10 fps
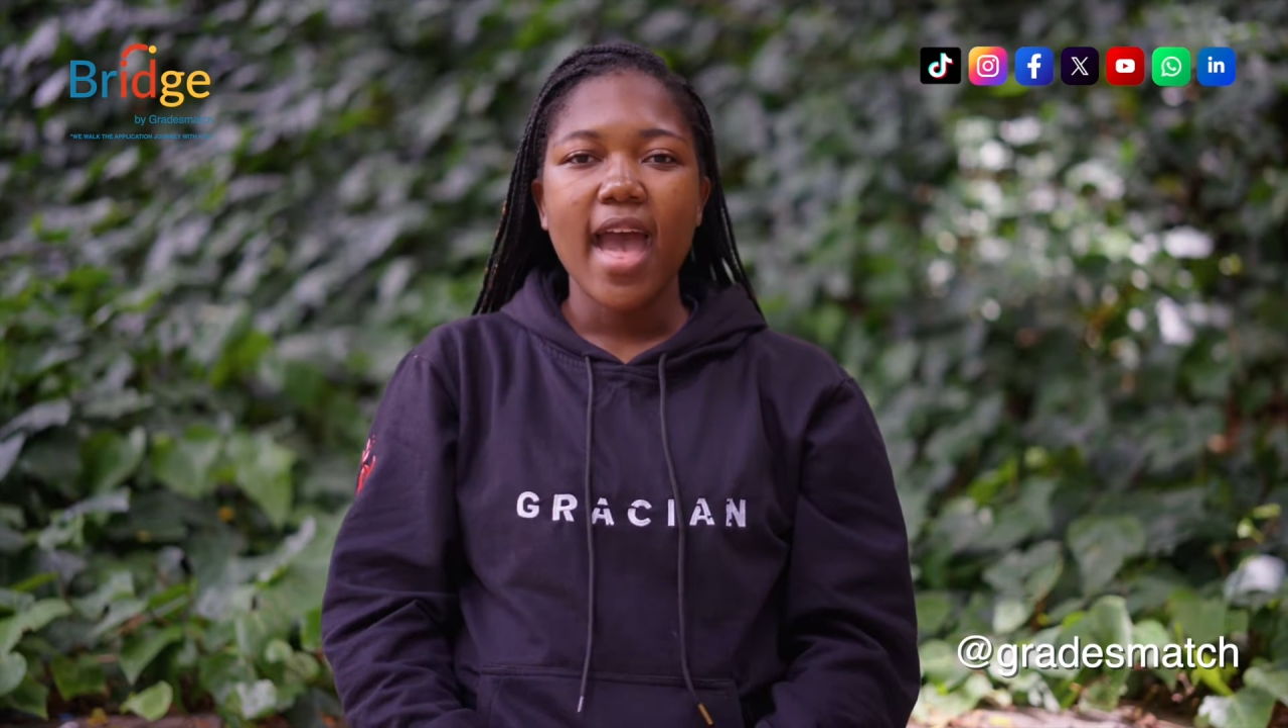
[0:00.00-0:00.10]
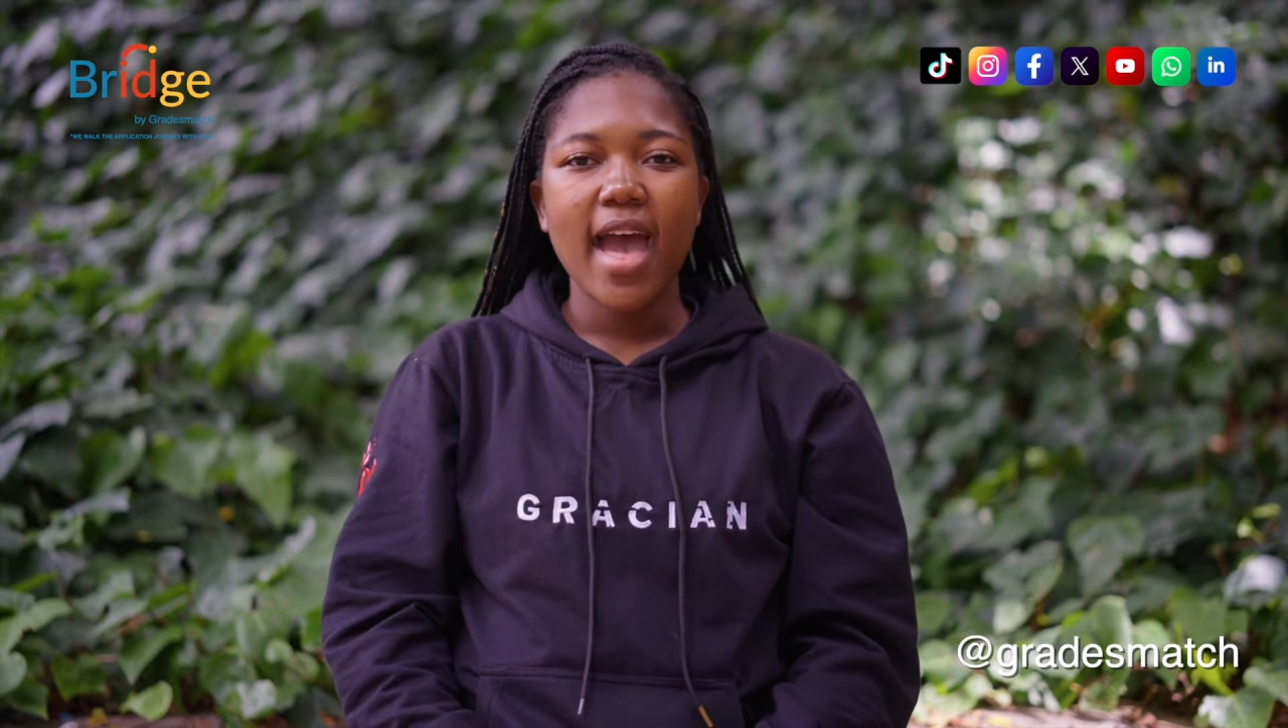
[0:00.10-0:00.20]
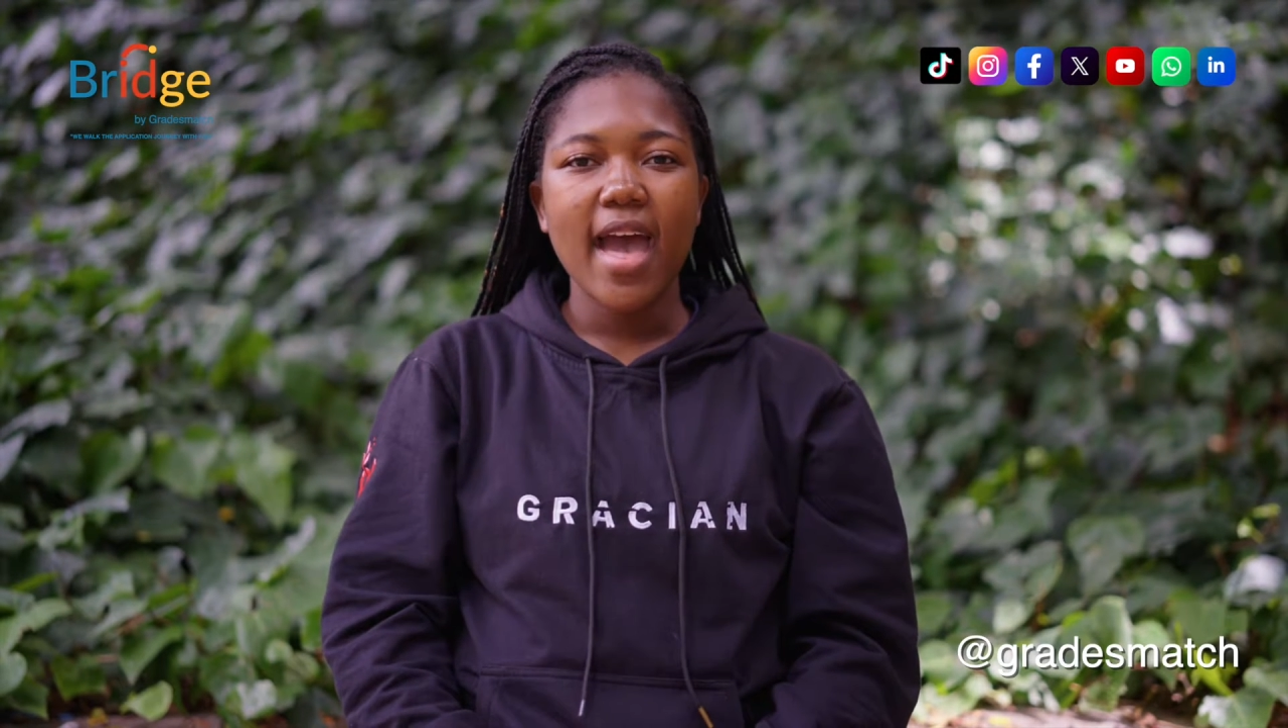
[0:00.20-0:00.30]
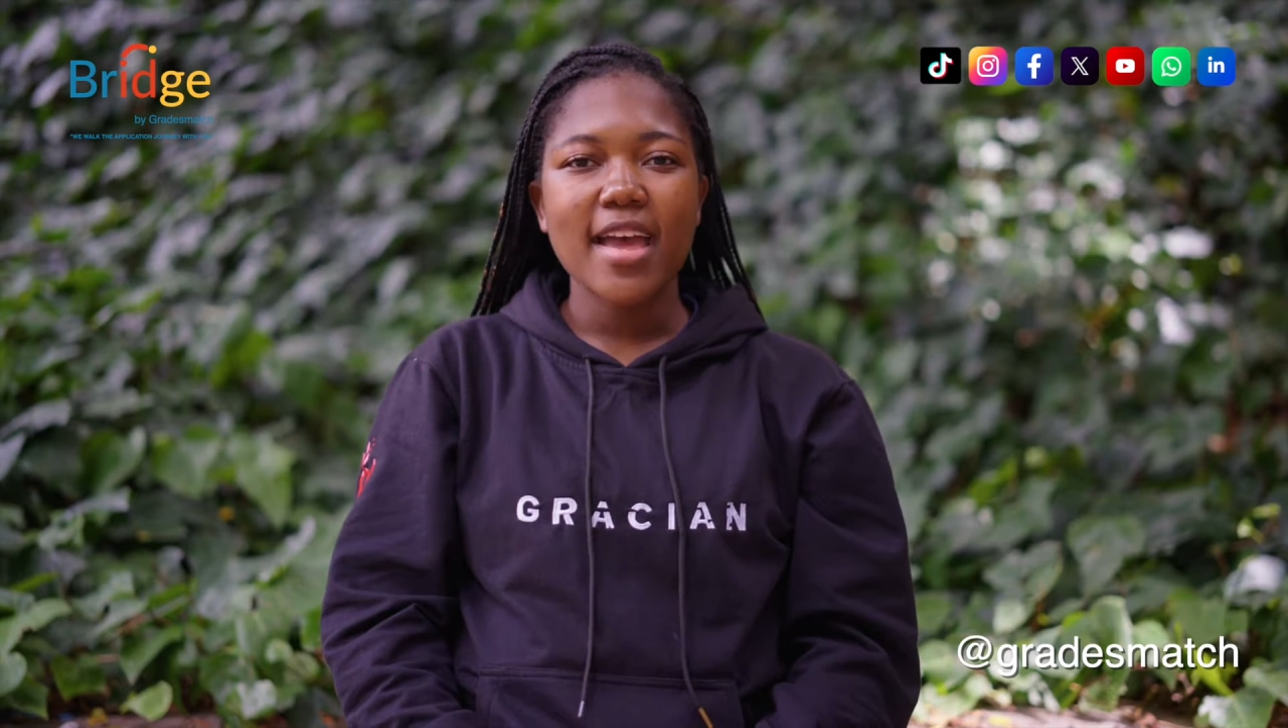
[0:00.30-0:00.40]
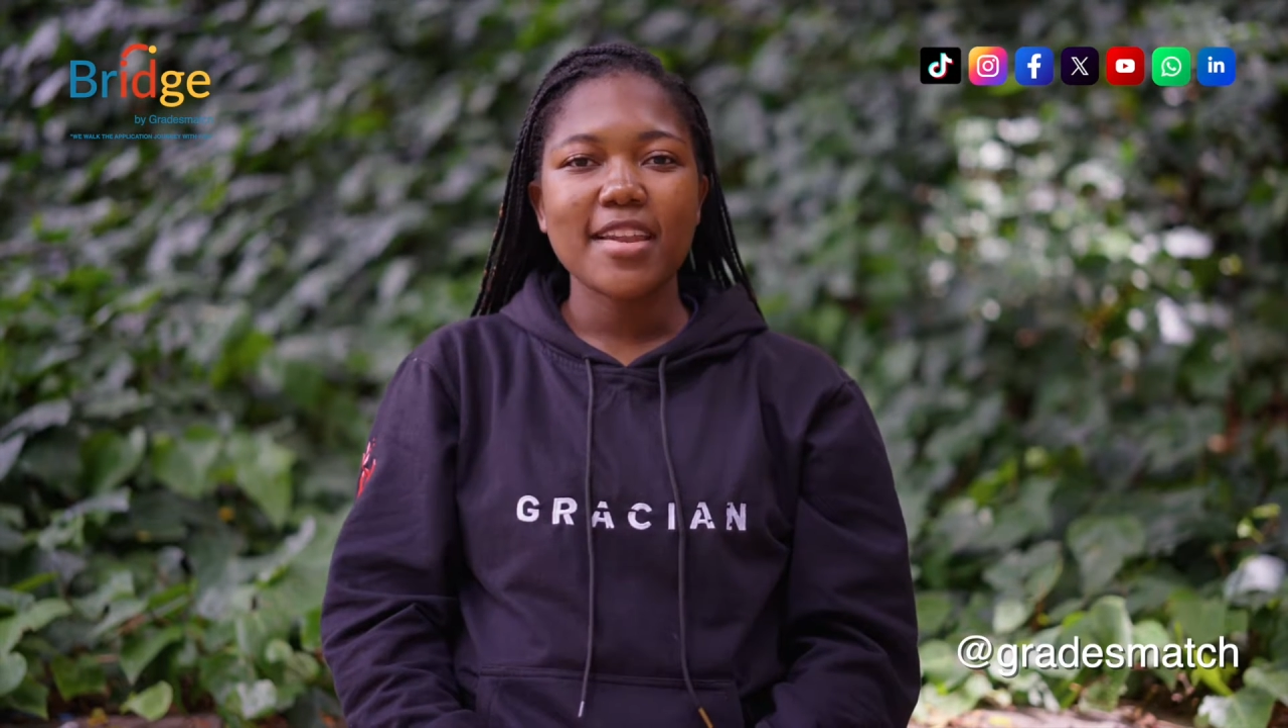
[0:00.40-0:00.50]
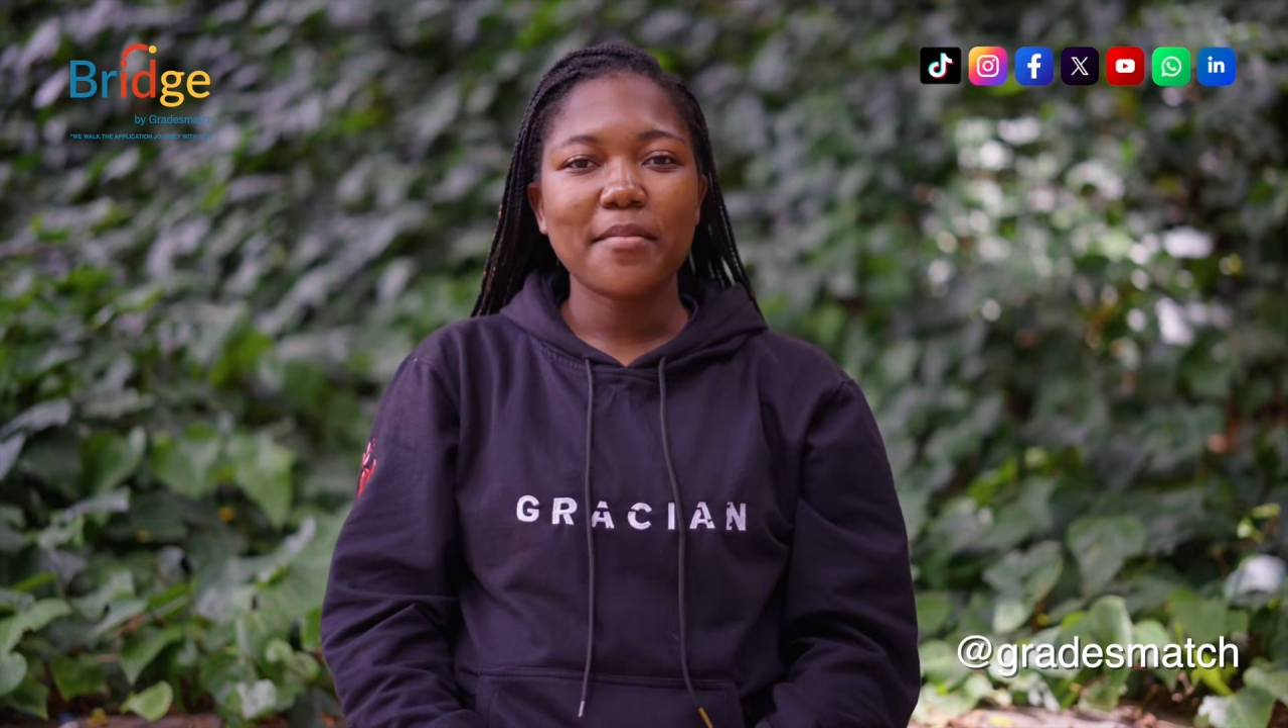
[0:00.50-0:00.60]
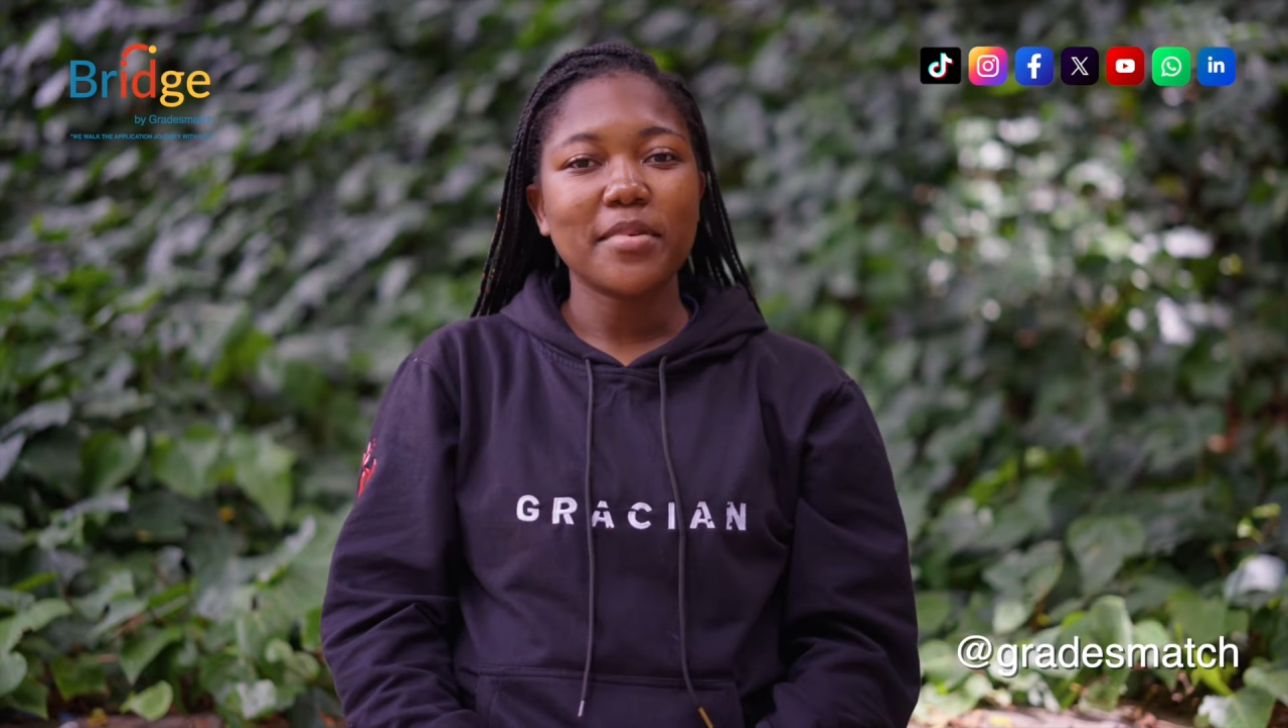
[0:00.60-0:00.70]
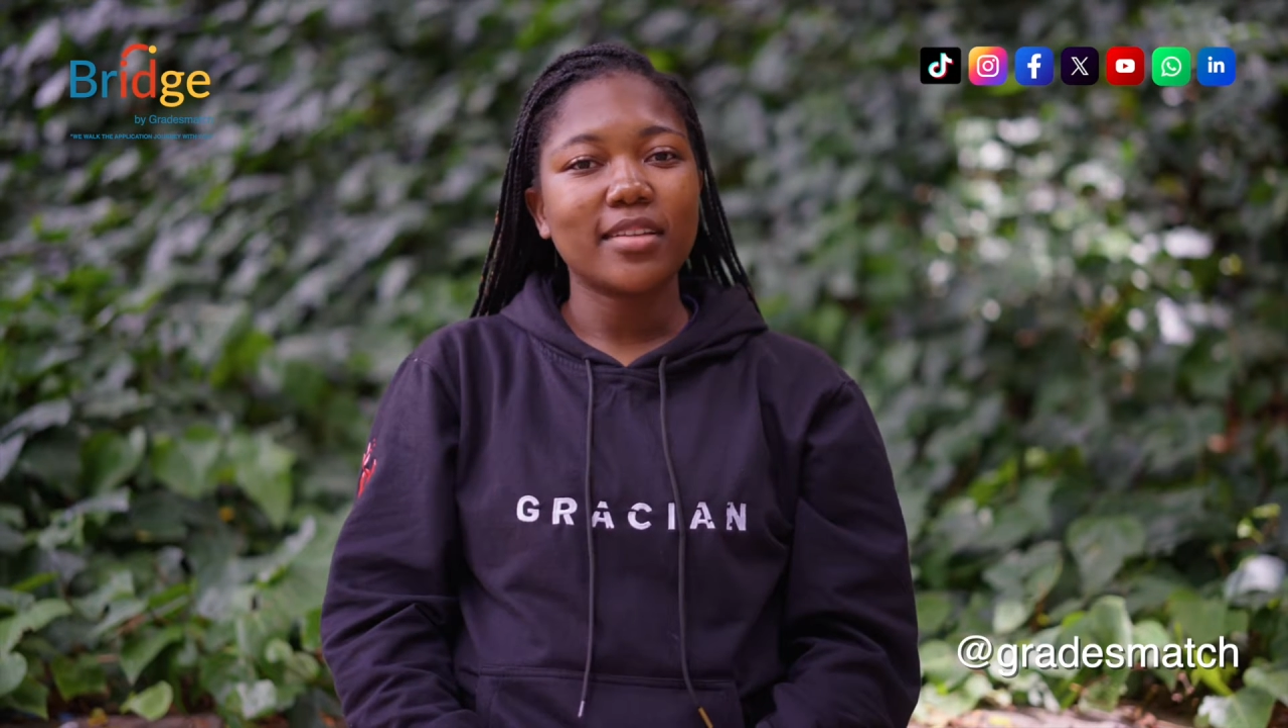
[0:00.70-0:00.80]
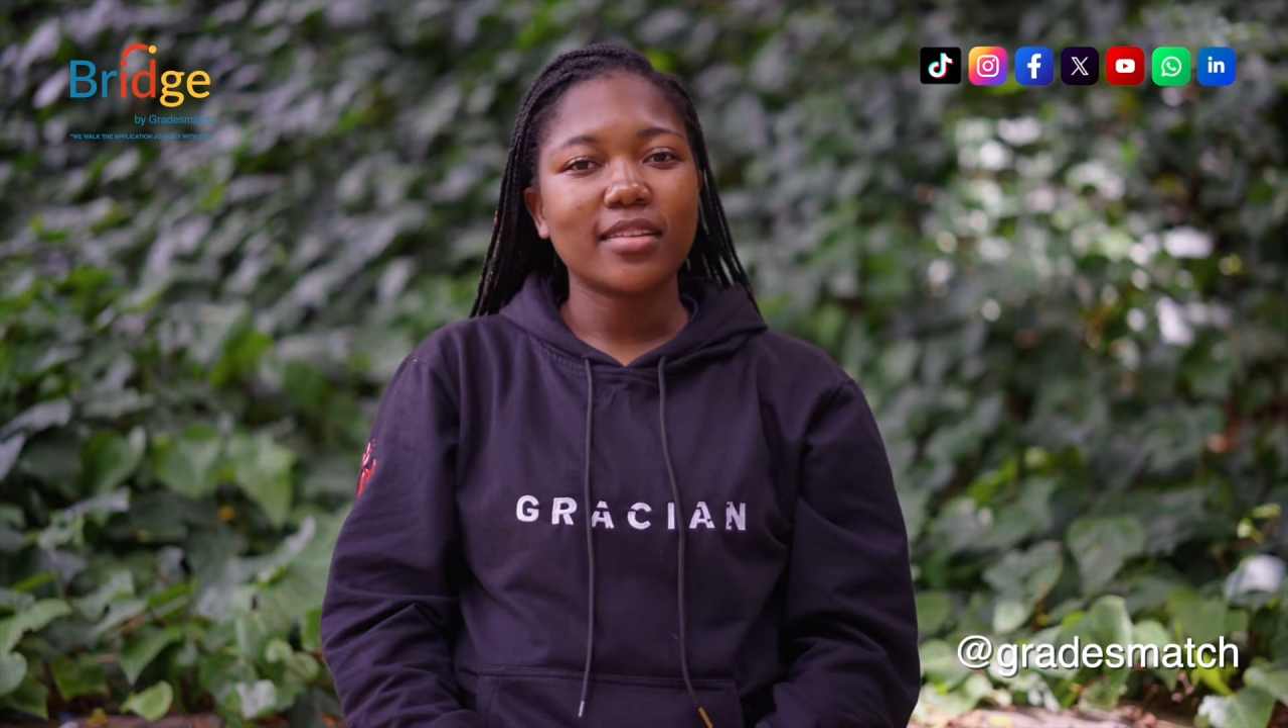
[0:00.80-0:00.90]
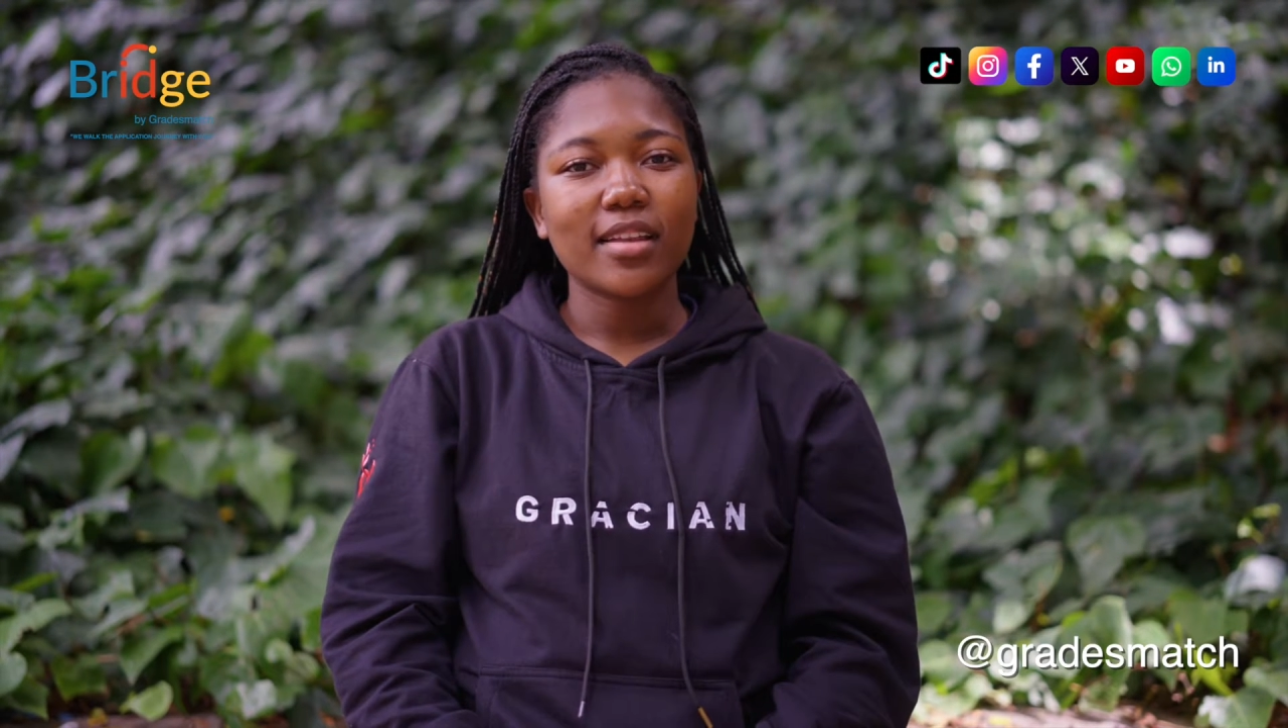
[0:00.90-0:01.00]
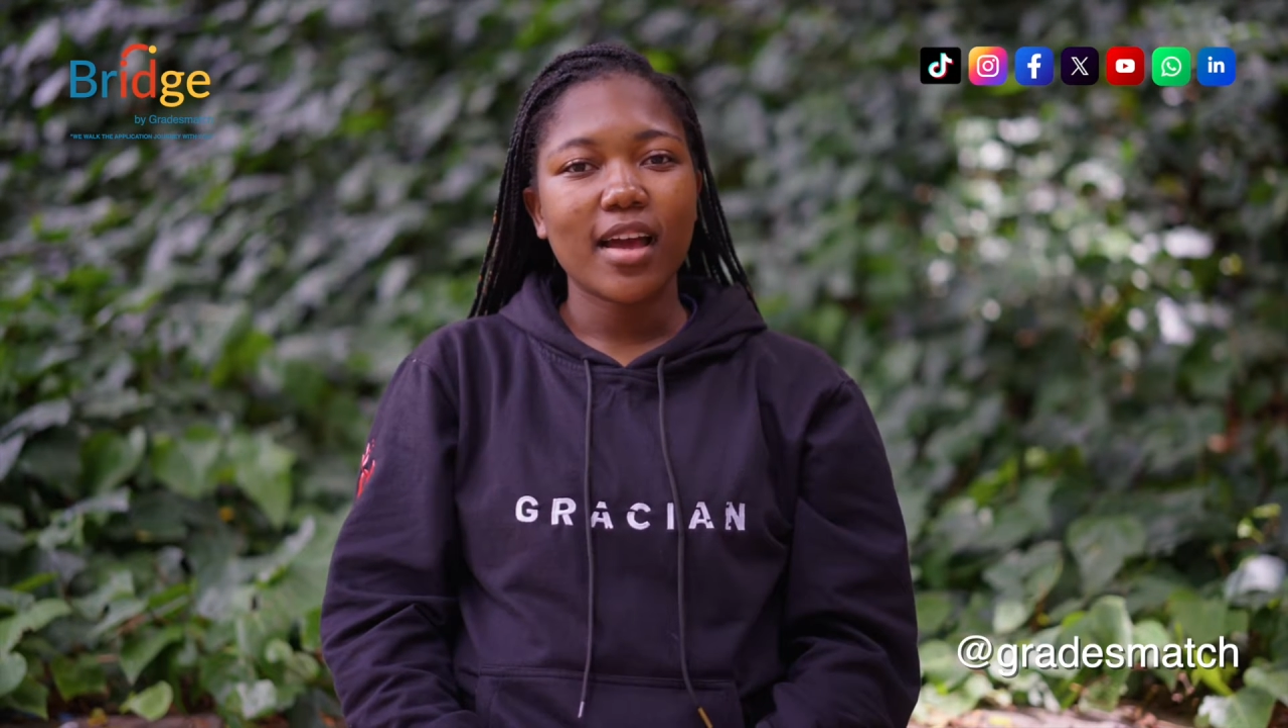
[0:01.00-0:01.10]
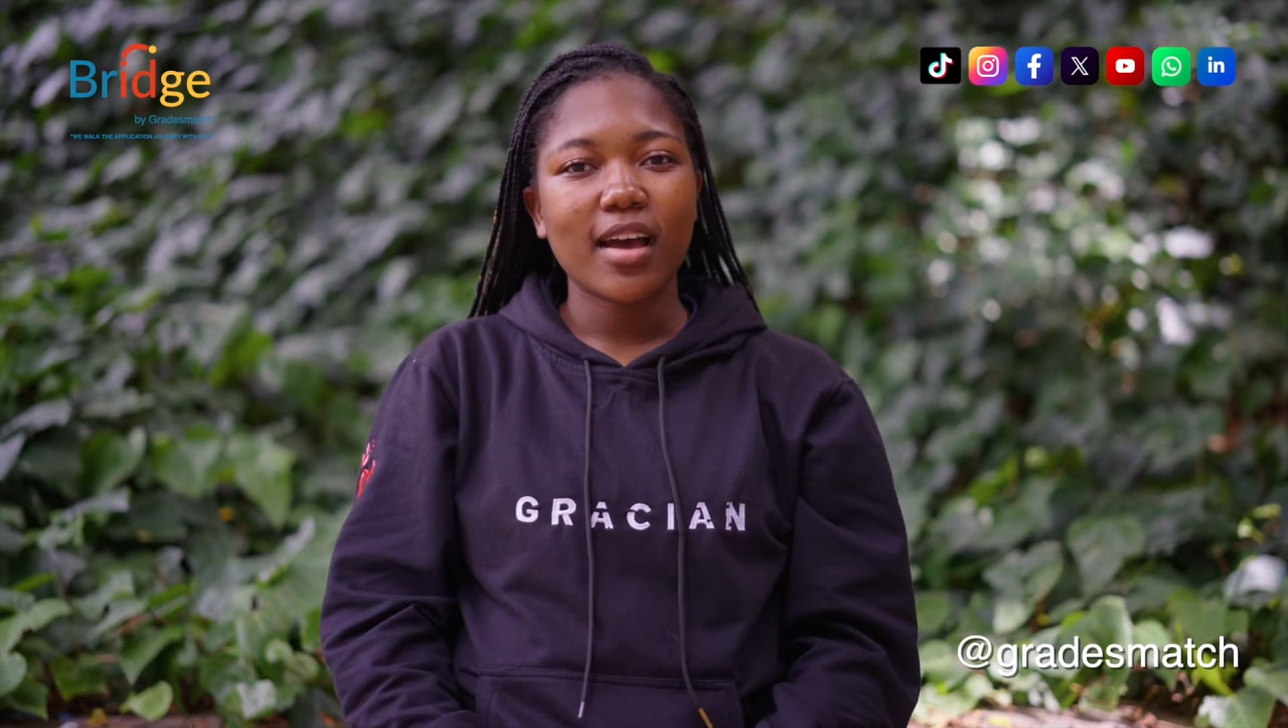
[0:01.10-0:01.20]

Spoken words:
and I'm in